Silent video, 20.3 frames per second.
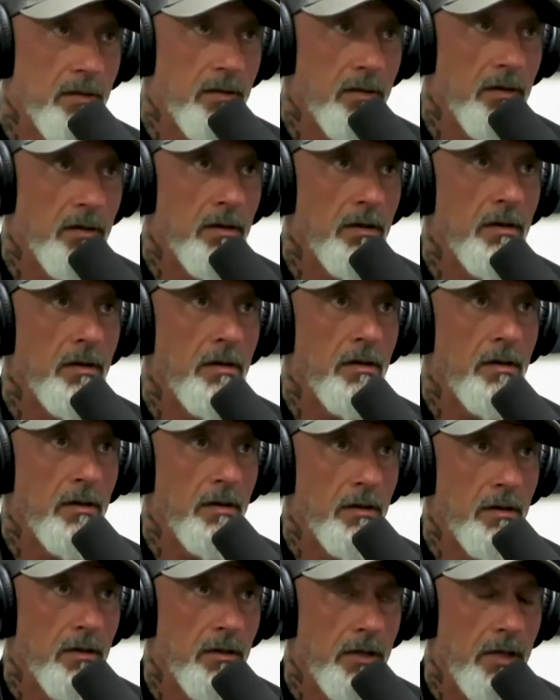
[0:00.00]
with those
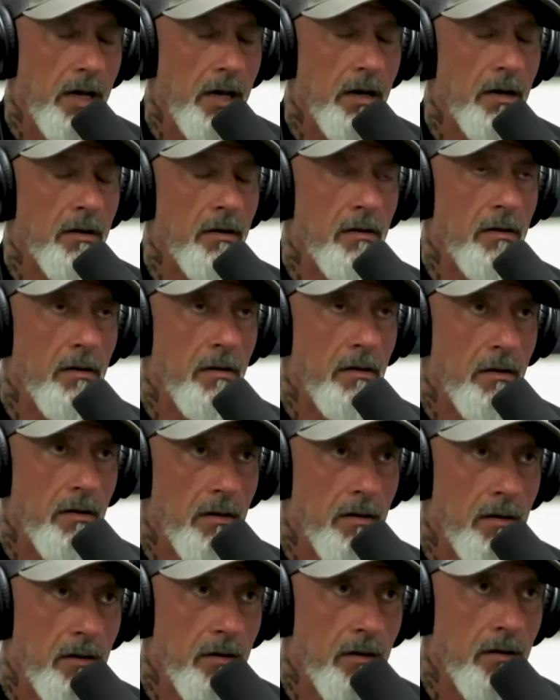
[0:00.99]
routines he yeah. taught.
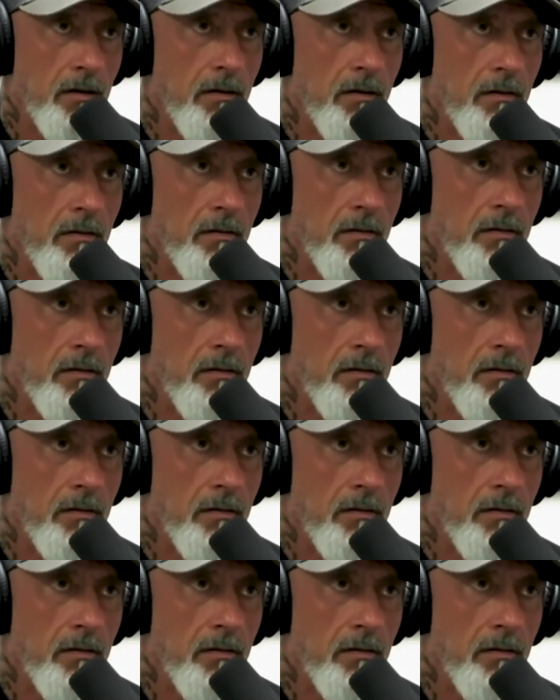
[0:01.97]
And then there's a